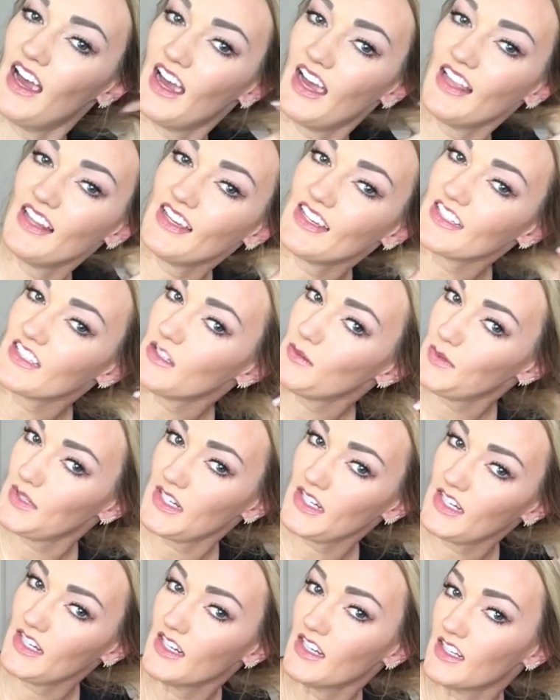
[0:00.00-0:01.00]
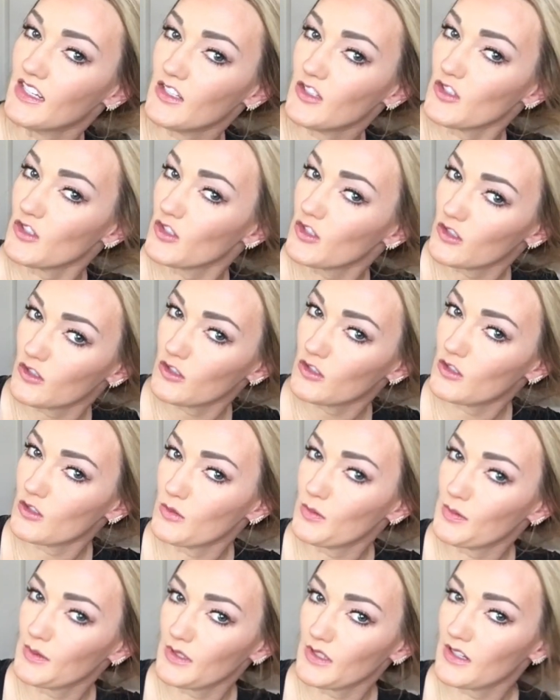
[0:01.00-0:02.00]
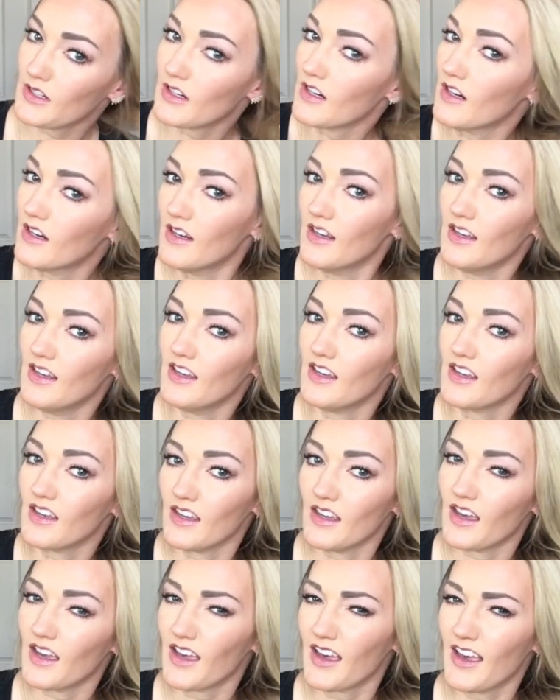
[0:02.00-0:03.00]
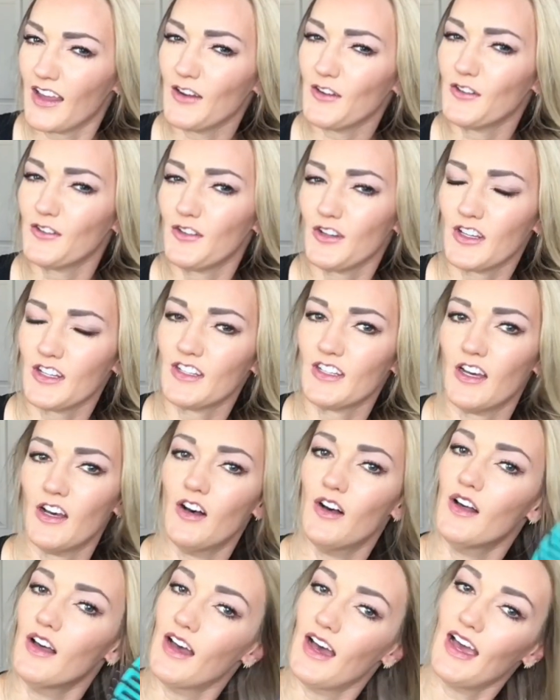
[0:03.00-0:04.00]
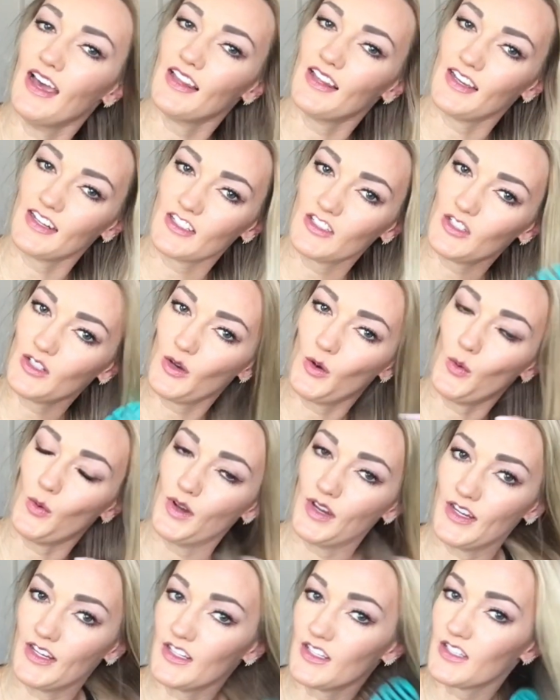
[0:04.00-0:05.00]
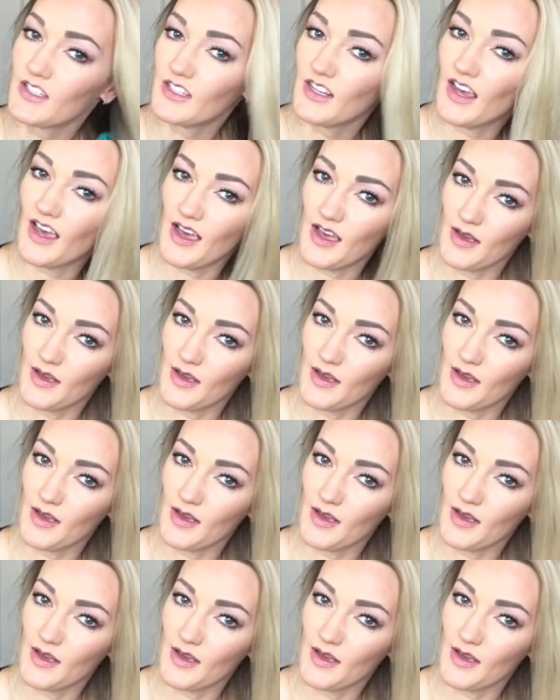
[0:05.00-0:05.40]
I like to be super, I don't know if you can tell, I like to always